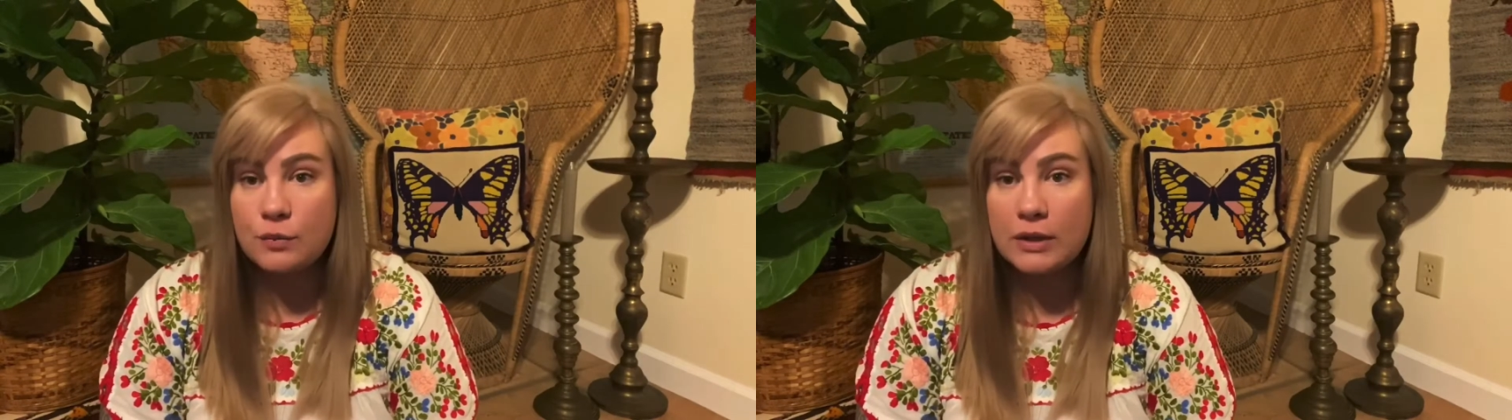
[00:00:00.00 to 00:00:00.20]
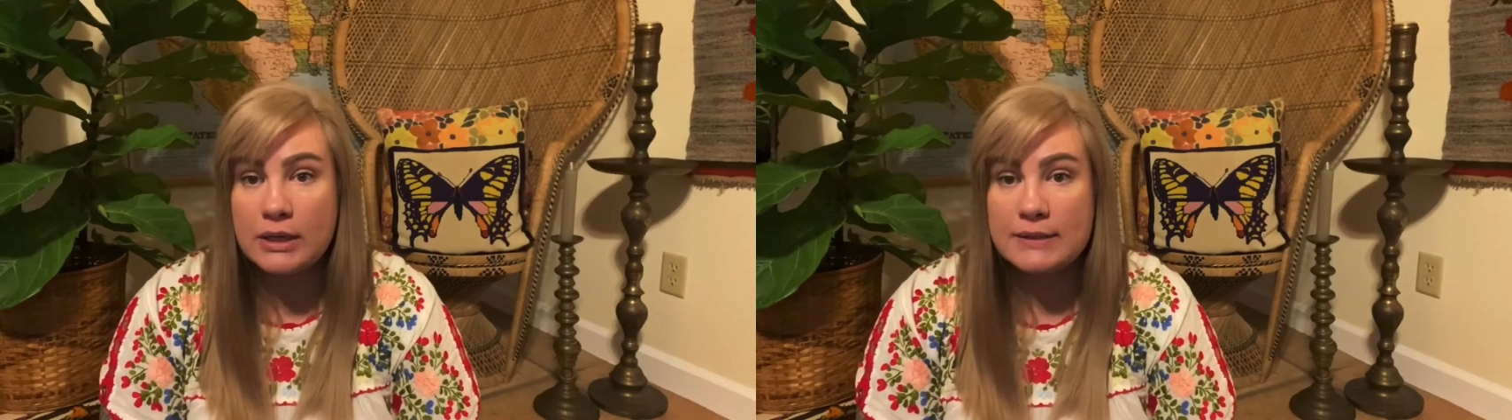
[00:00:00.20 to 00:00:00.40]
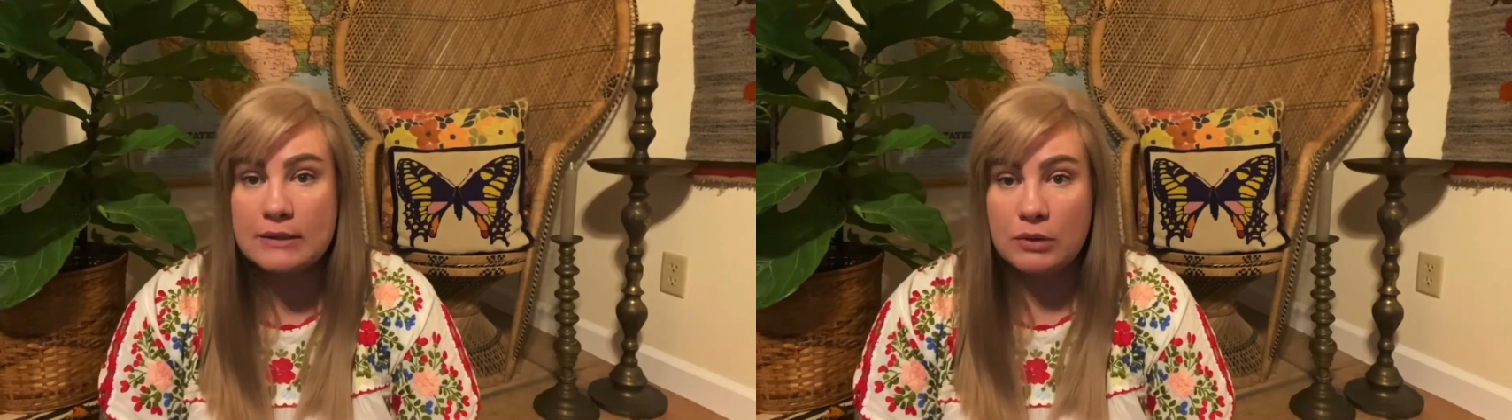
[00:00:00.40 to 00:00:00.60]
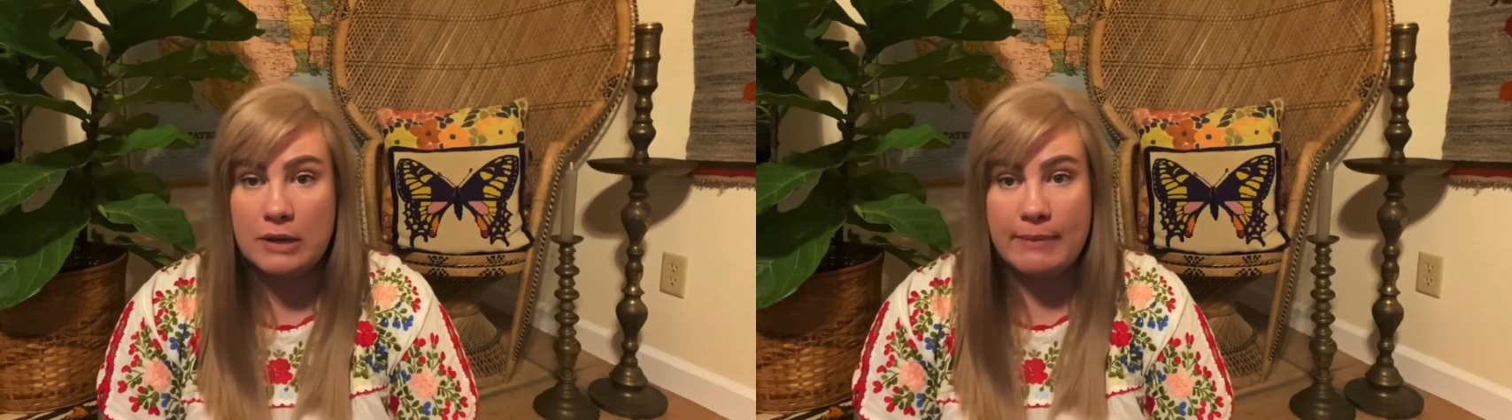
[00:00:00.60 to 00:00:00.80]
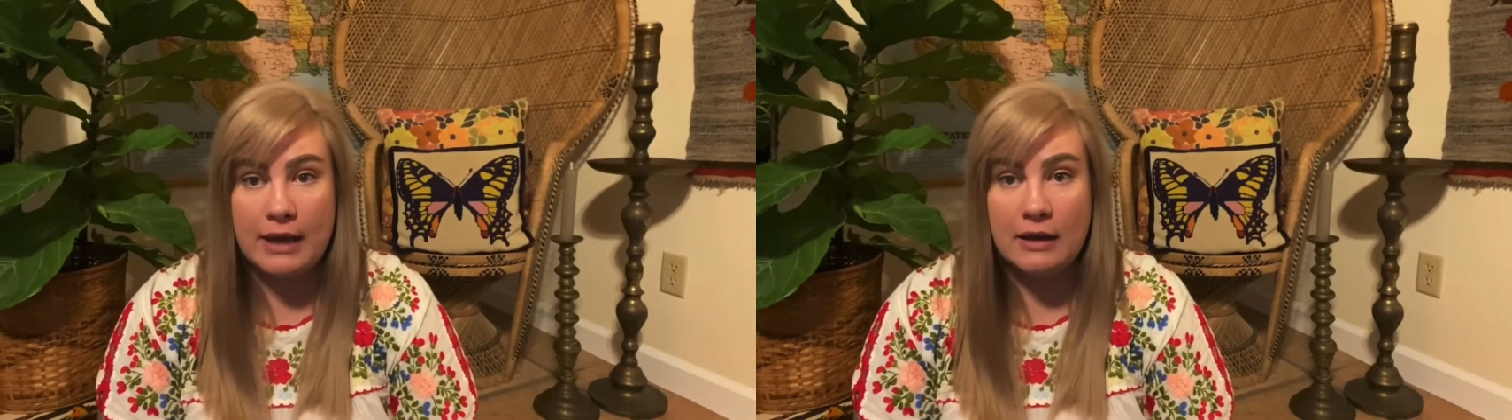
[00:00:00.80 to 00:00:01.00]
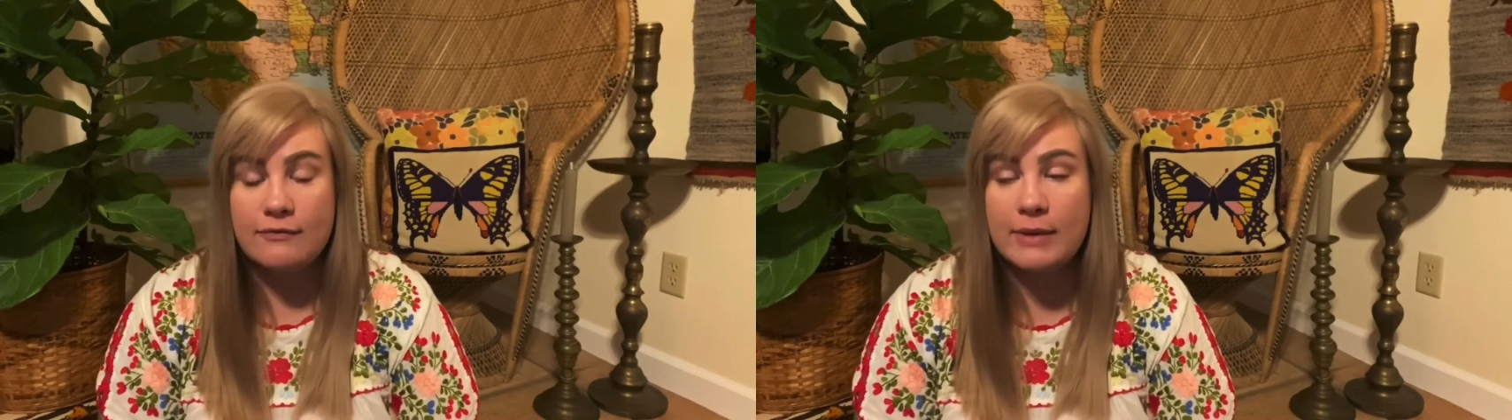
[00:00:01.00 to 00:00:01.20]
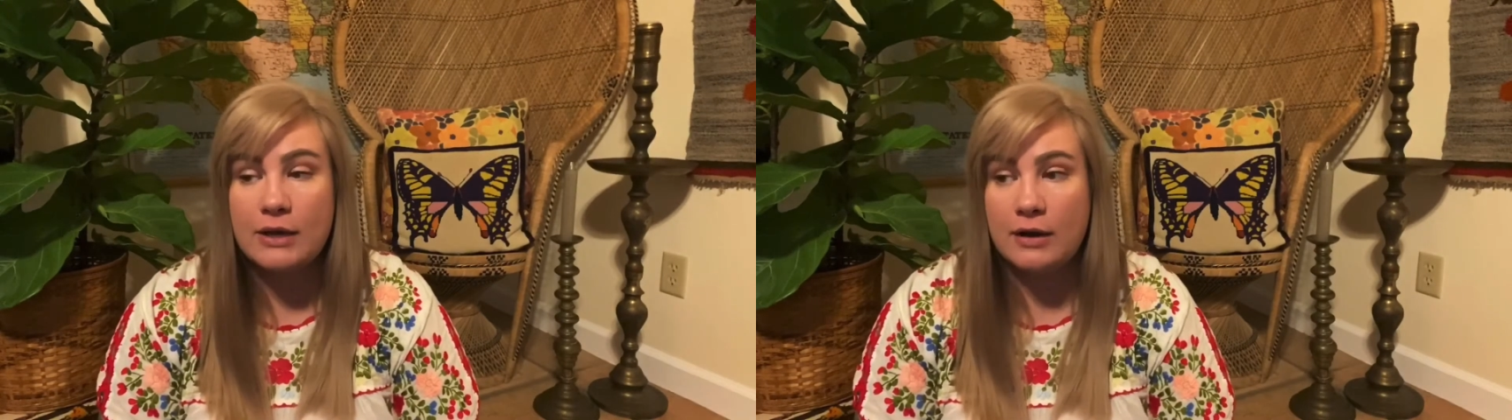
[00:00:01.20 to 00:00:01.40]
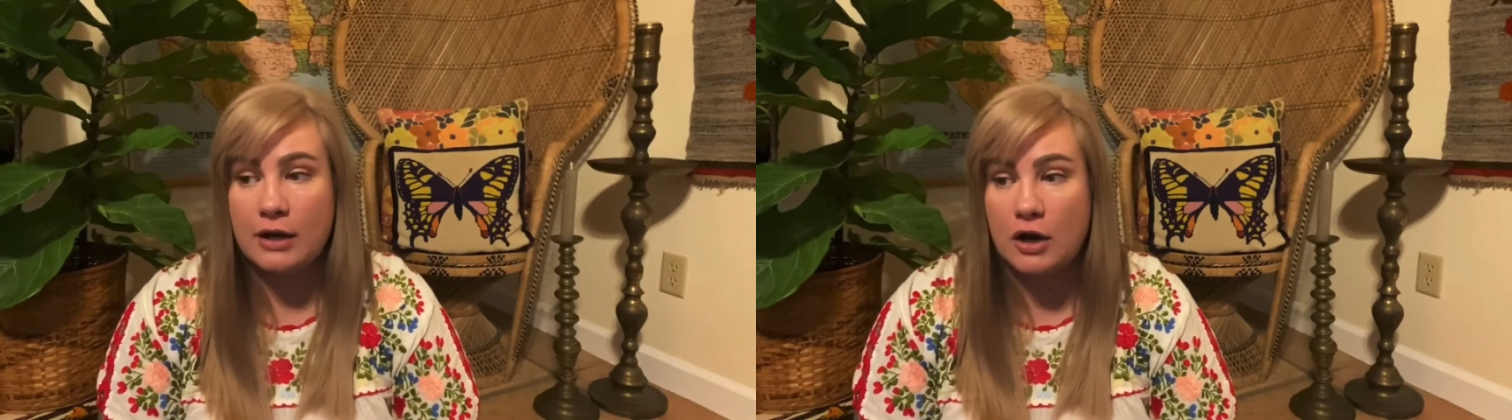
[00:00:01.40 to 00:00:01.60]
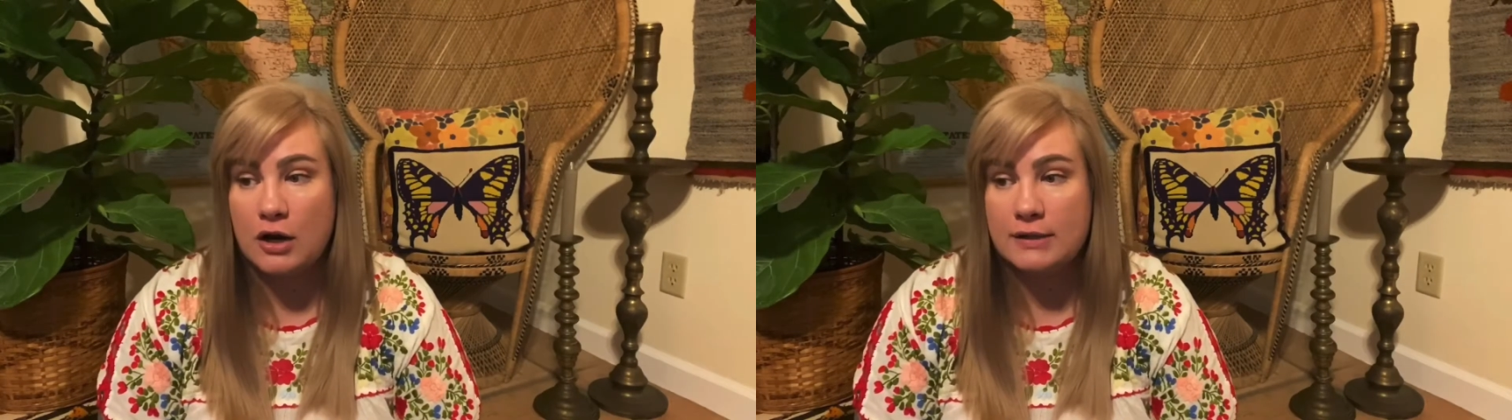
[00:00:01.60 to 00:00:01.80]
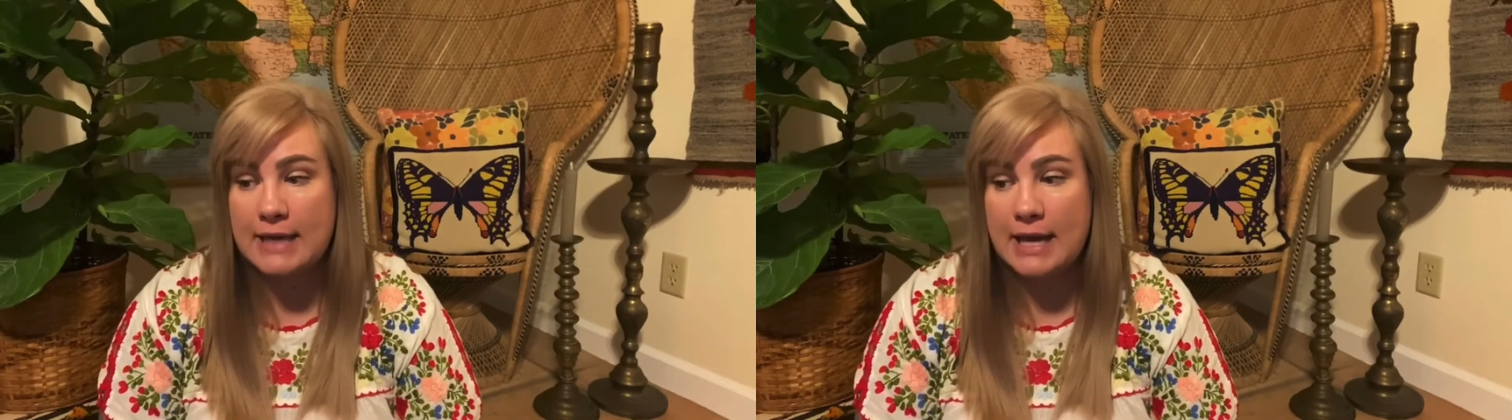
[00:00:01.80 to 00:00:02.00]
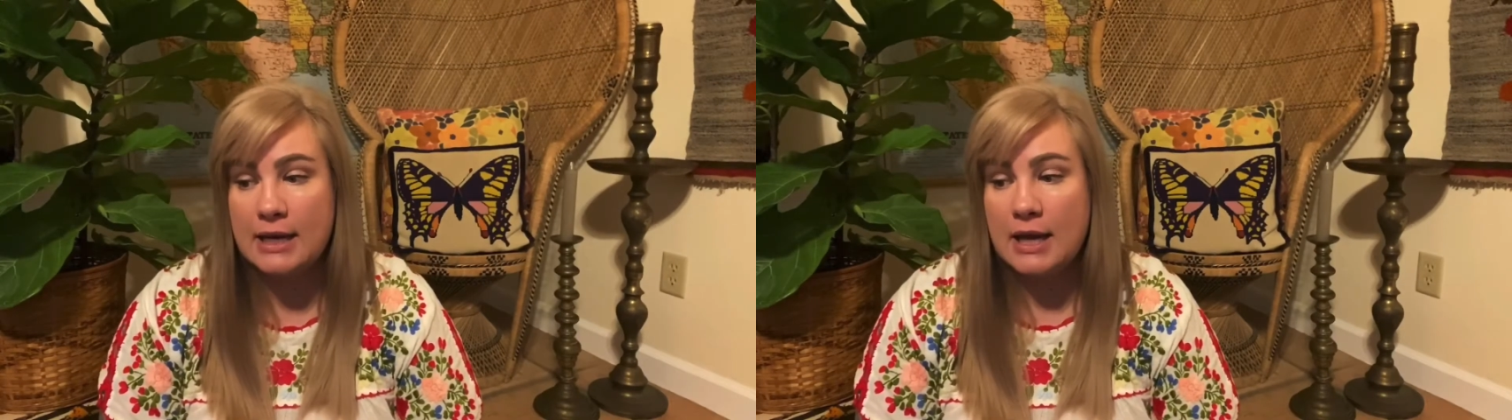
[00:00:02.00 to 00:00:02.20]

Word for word: one is I want to pay off my credit card debt.